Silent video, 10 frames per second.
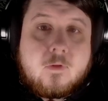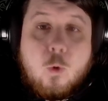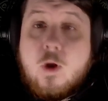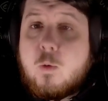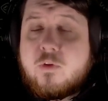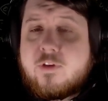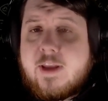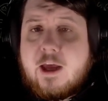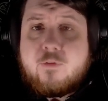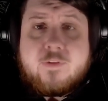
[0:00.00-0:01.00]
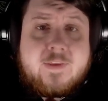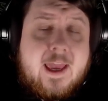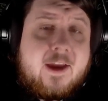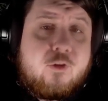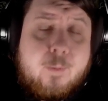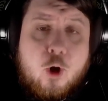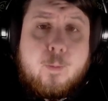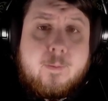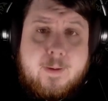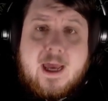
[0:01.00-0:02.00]
When it was announced that the
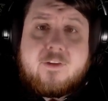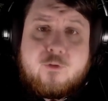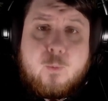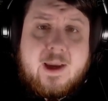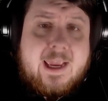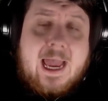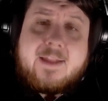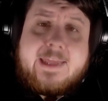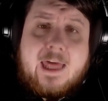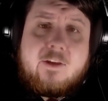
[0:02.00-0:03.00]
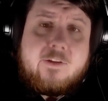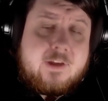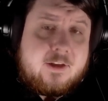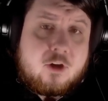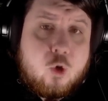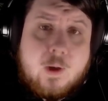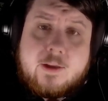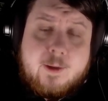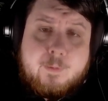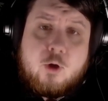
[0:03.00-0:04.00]
ex-pope had passed away, Ali Alexander
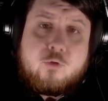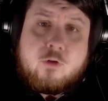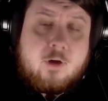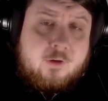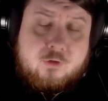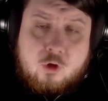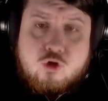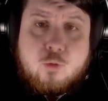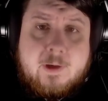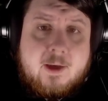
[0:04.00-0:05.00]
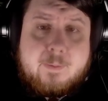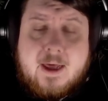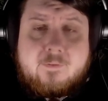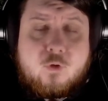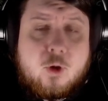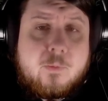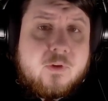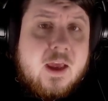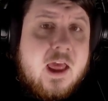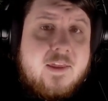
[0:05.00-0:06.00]
quickly posted on his social media platforms
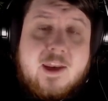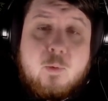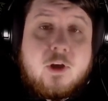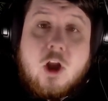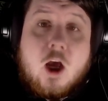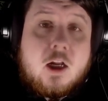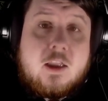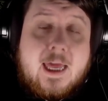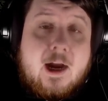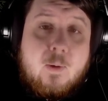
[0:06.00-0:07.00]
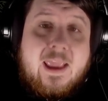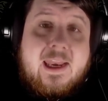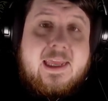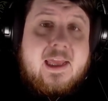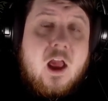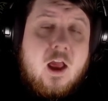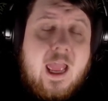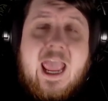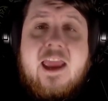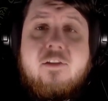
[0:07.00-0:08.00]
that he would not allow any
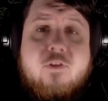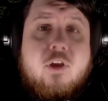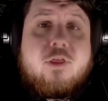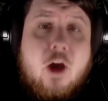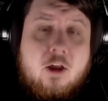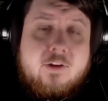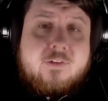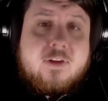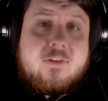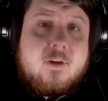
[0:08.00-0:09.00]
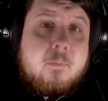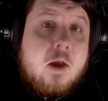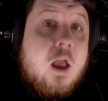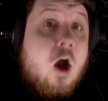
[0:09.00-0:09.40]
hate of Catholicism